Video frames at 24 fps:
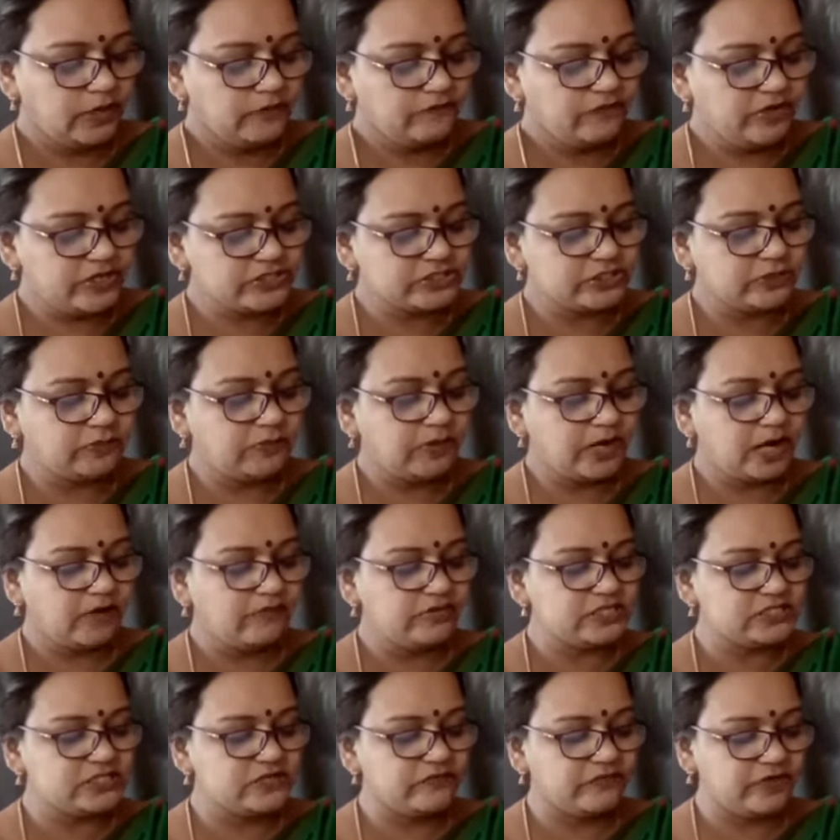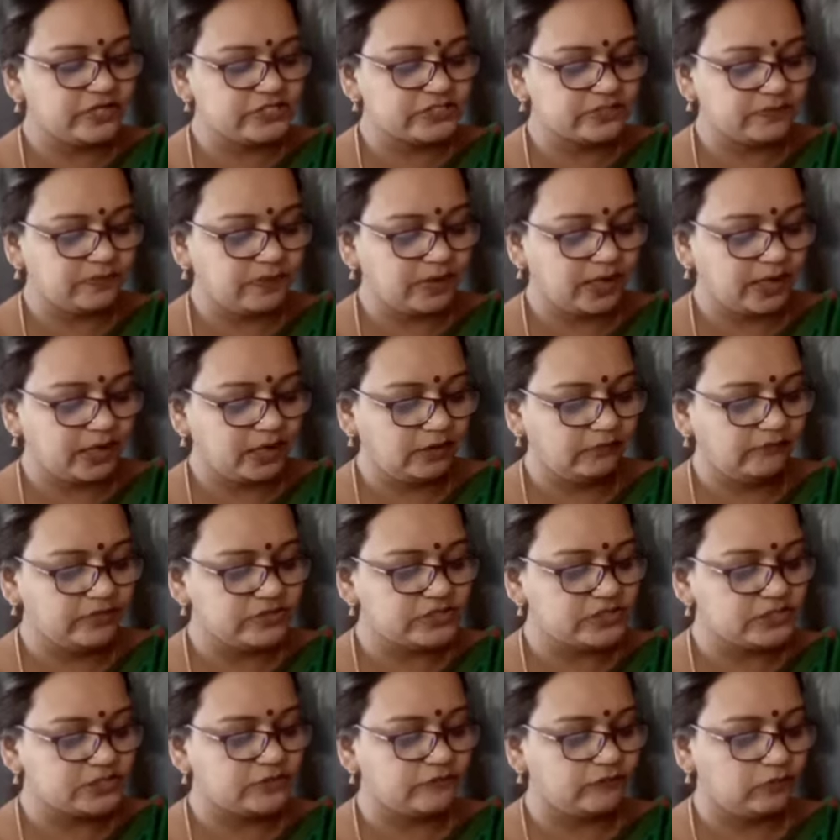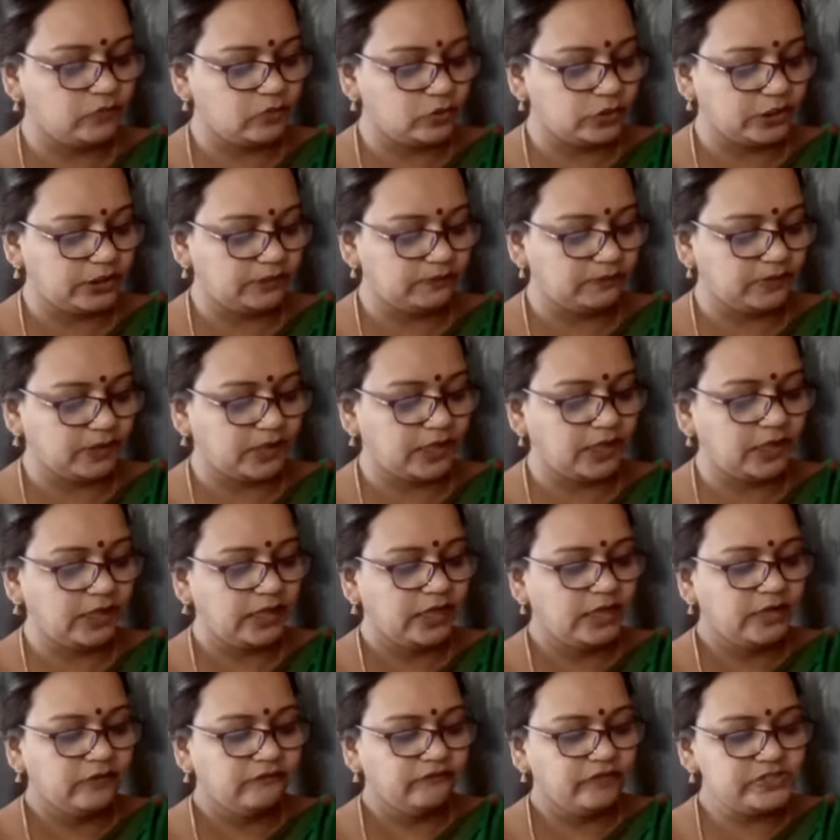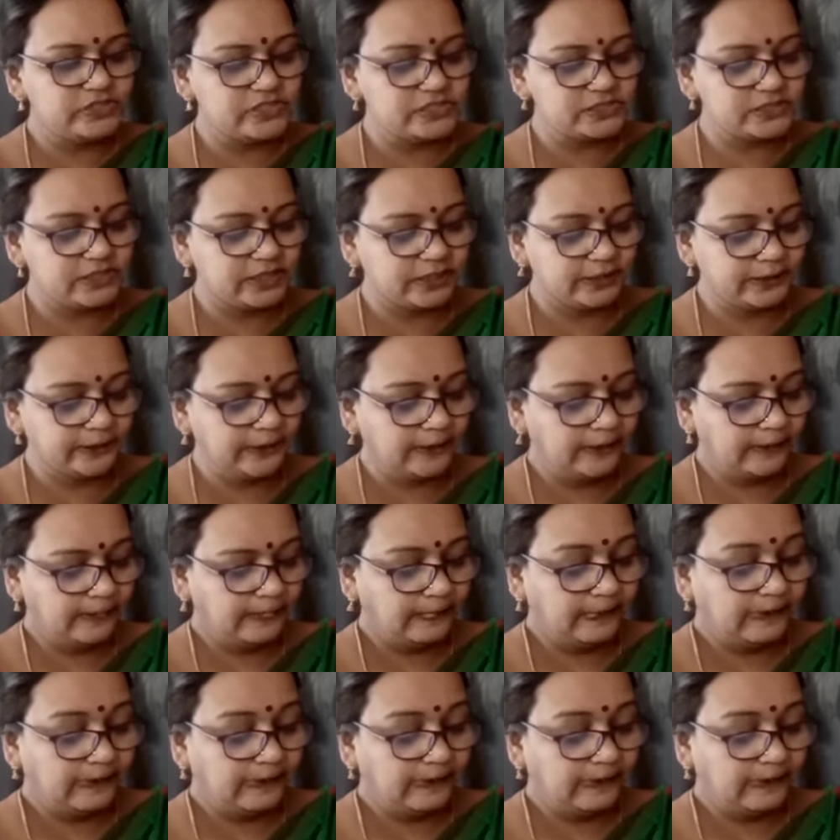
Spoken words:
fixed plant, which is the fixed plant, which is the floating plant, which is the